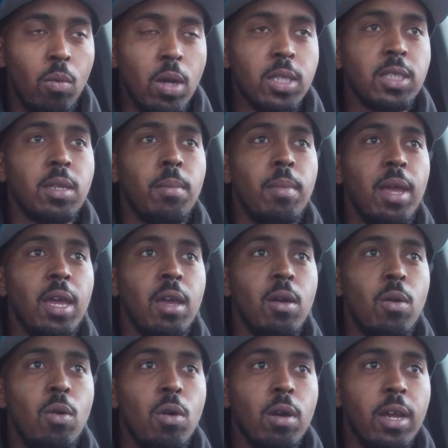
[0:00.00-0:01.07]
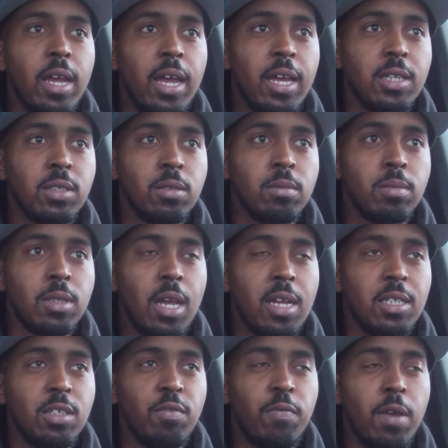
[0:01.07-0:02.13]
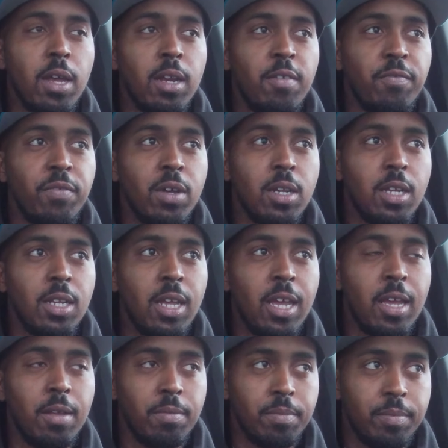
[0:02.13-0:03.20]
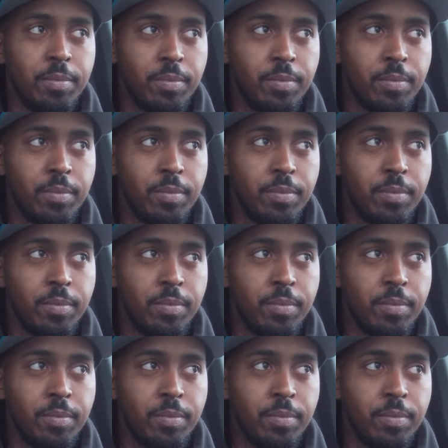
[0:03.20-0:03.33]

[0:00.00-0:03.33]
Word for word: once a man orgasms, I just find it funny that